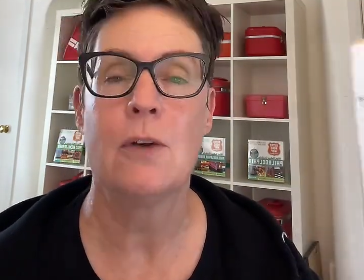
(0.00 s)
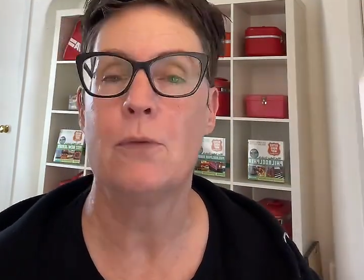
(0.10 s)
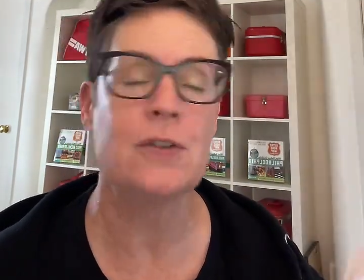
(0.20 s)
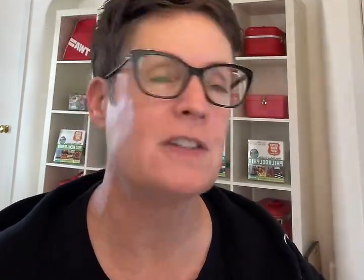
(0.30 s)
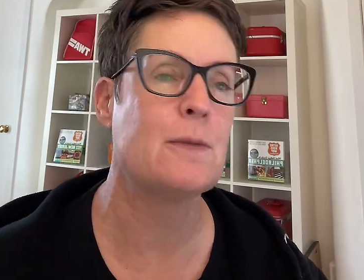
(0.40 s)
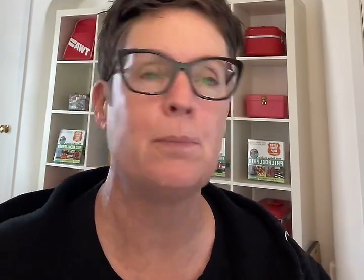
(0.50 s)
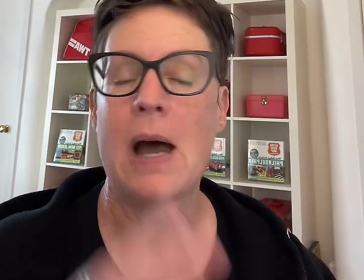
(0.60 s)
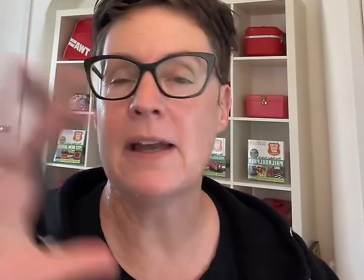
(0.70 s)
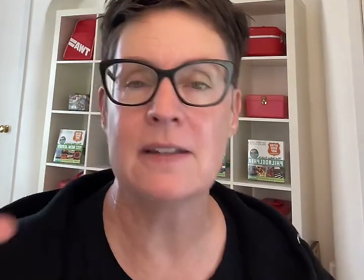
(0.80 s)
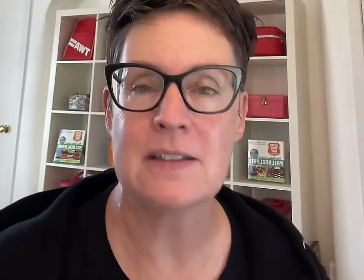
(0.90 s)
versus
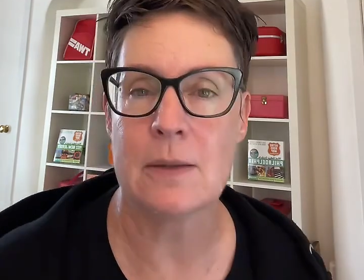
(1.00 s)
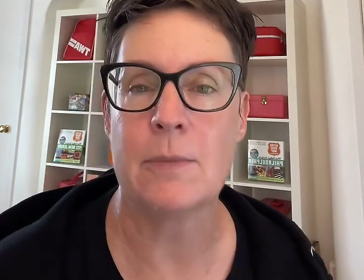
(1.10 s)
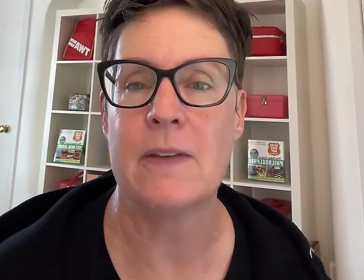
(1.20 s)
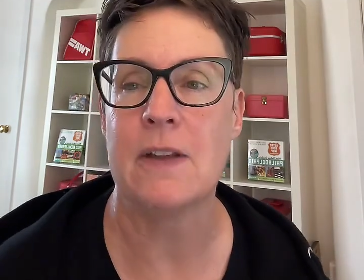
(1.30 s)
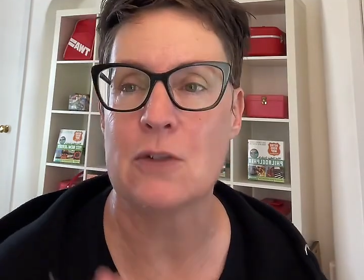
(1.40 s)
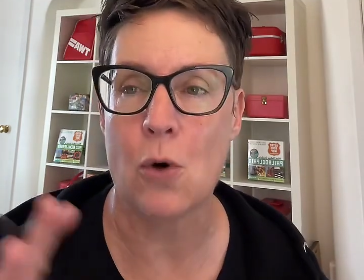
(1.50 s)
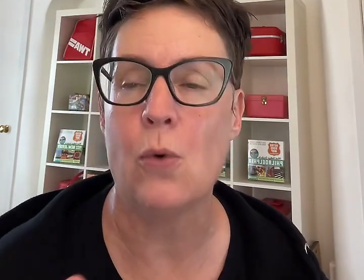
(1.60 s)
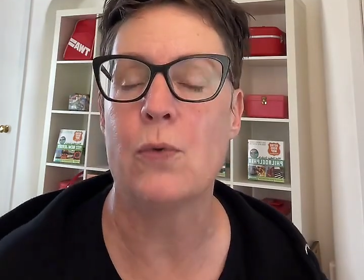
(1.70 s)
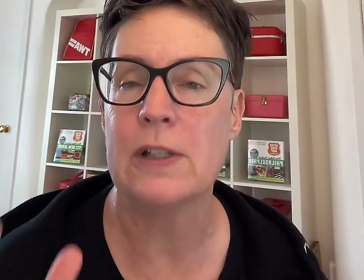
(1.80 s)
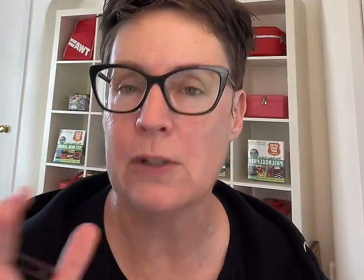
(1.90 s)
buying something that's
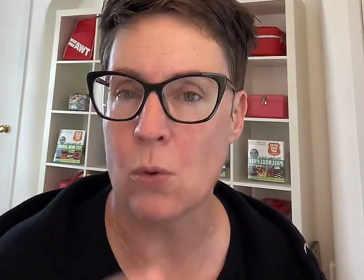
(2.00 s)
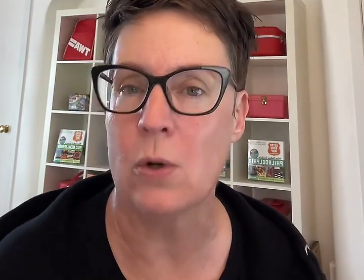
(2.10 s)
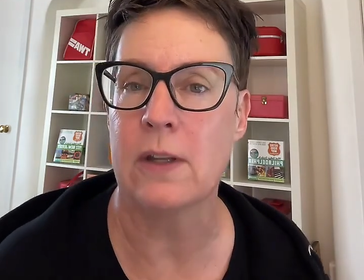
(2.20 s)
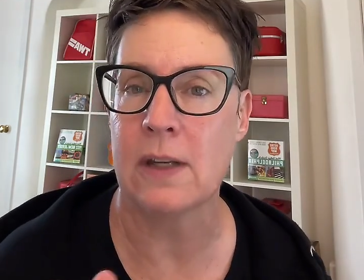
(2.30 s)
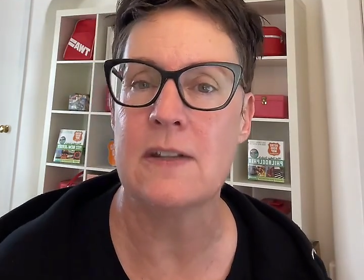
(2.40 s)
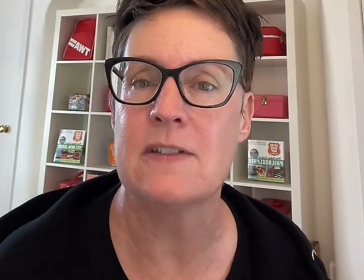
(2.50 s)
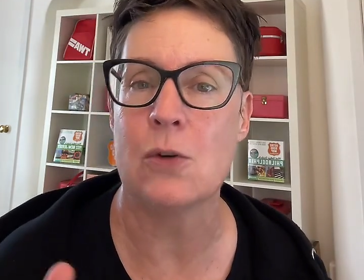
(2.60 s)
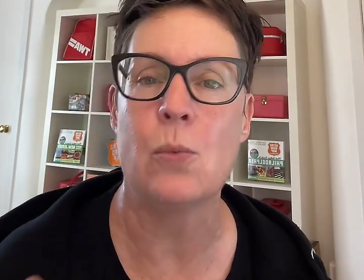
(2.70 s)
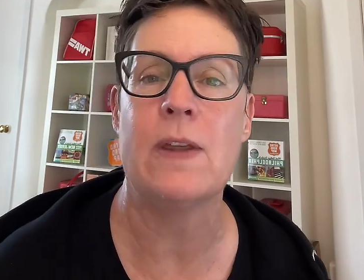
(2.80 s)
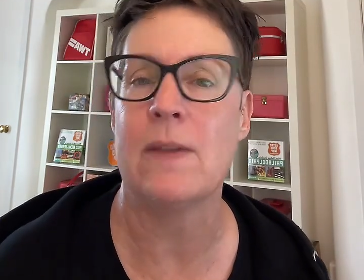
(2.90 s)
overly organized
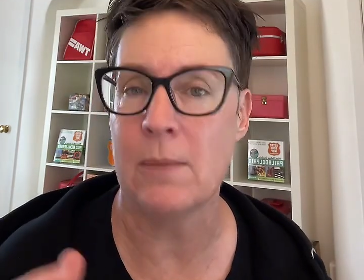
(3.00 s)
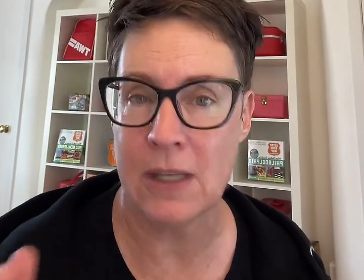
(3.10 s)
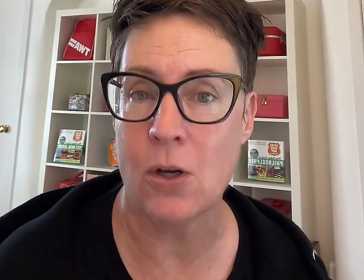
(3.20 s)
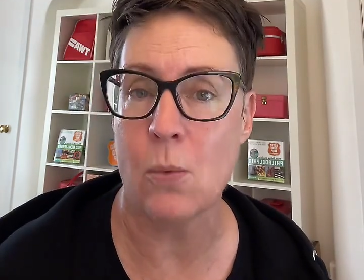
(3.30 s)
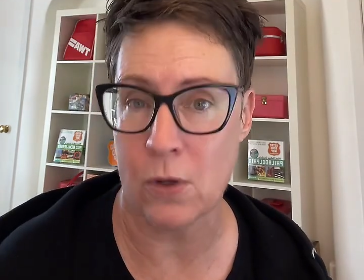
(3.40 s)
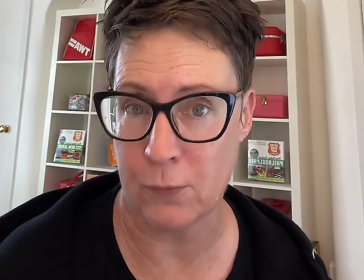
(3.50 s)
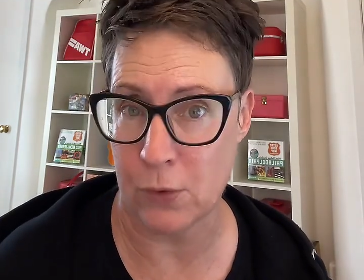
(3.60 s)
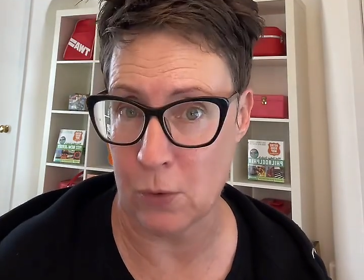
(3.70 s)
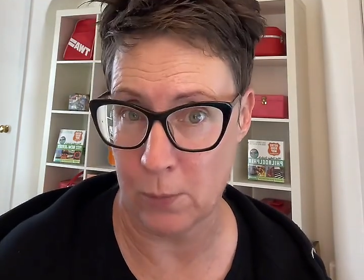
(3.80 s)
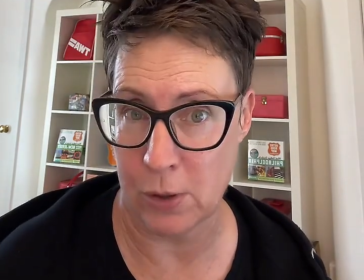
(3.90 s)
in a way that may not work
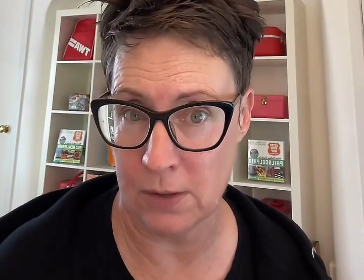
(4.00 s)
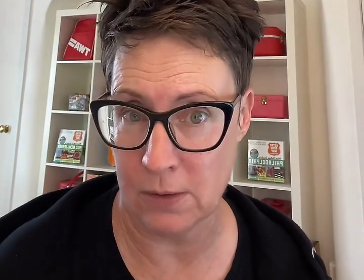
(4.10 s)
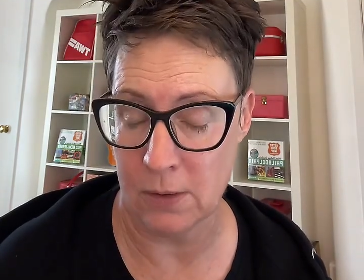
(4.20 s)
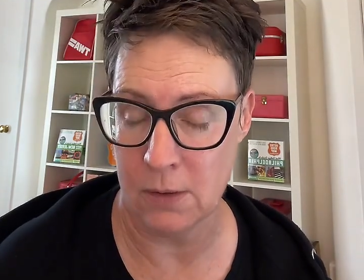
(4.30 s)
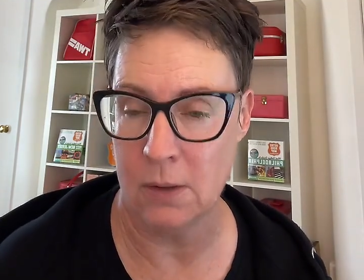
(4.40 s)
for your brain